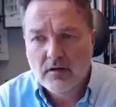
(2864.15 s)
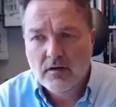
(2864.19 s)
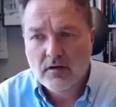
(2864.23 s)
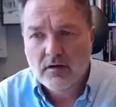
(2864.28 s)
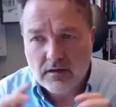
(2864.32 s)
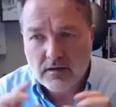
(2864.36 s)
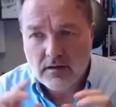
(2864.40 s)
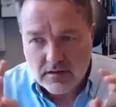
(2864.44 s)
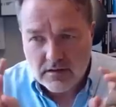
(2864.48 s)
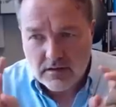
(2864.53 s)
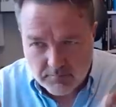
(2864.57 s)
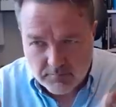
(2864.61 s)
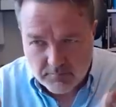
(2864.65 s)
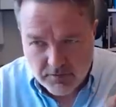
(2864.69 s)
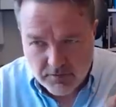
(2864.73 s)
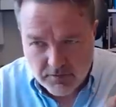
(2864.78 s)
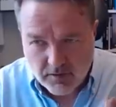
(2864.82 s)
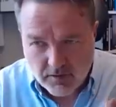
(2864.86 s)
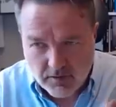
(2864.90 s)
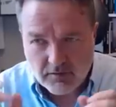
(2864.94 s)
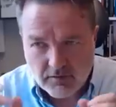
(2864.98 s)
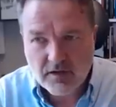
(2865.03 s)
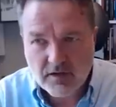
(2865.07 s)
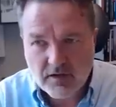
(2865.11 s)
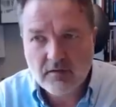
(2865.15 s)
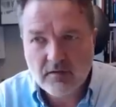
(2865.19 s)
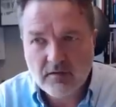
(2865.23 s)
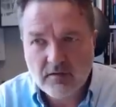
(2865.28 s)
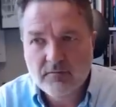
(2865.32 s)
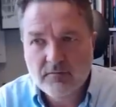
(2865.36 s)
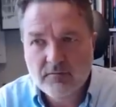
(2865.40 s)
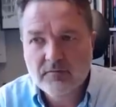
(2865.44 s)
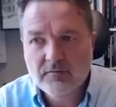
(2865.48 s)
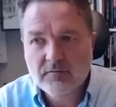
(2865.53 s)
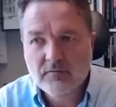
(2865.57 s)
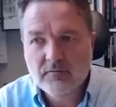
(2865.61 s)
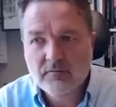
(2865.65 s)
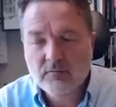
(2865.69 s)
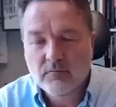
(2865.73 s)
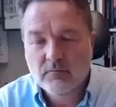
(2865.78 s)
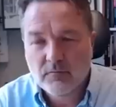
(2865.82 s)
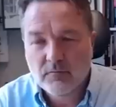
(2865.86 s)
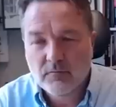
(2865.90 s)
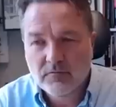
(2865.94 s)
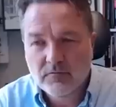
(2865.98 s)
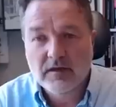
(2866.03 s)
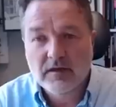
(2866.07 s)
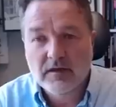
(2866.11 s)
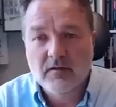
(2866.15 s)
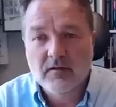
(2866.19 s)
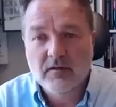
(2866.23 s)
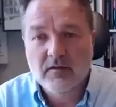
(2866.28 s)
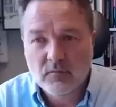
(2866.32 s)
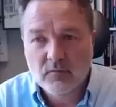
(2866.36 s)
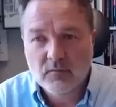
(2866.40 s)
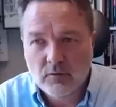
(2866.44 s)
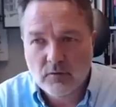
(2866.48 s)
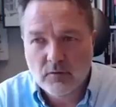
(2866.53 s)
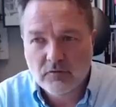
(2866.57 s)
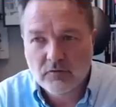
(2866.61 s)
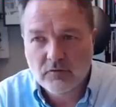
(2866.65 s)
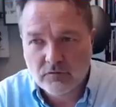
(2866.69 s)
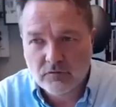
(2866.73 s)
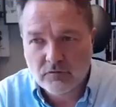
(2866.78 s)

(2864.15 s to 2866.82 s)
EPRDF's second version?